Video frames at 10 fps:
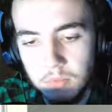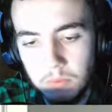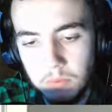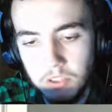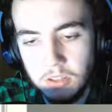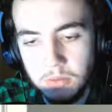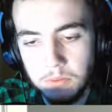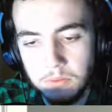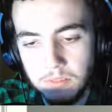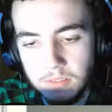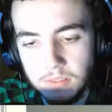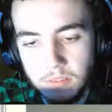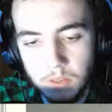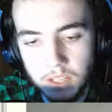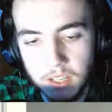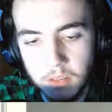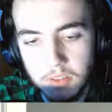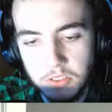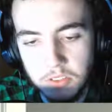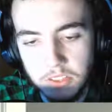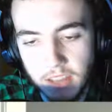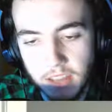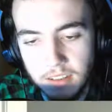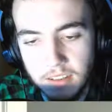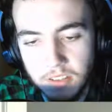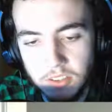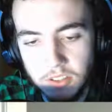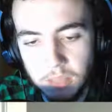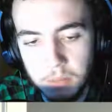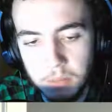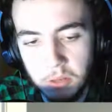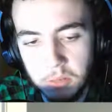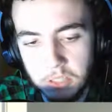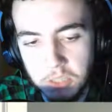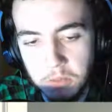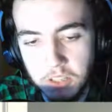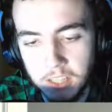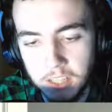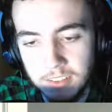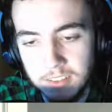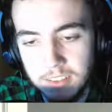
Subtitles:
What would you do? What kind of question is that? You're kind of putting me on the spot here.